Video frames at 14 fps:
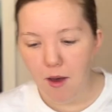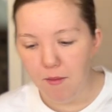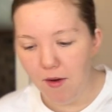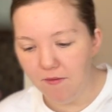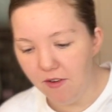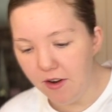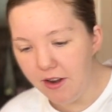
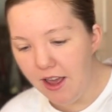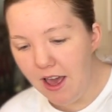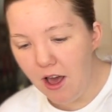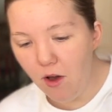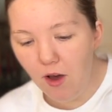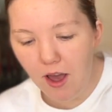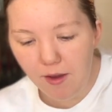But for
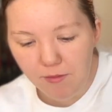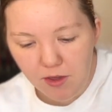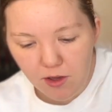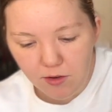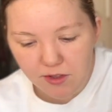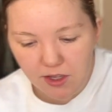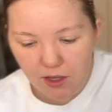now, I'm
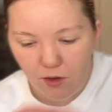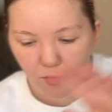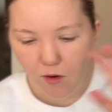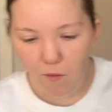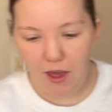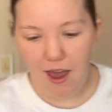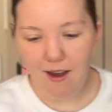using
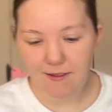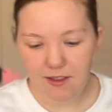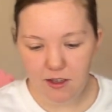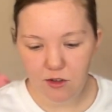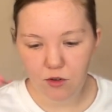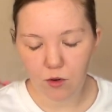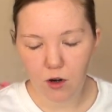what we have at
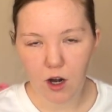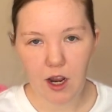the store,